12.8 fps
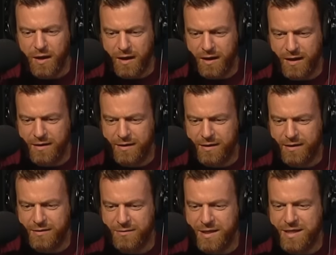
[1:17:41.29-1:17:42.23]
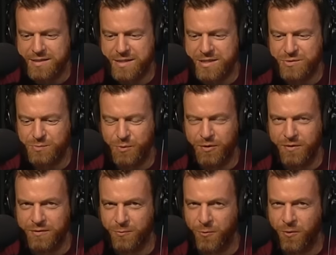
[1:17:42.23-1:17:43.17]
And lazy,
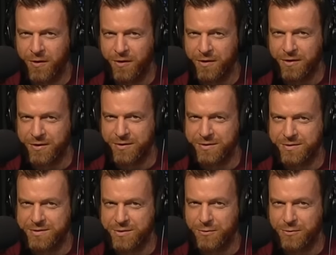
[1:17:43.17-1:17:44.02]
spoiled workers,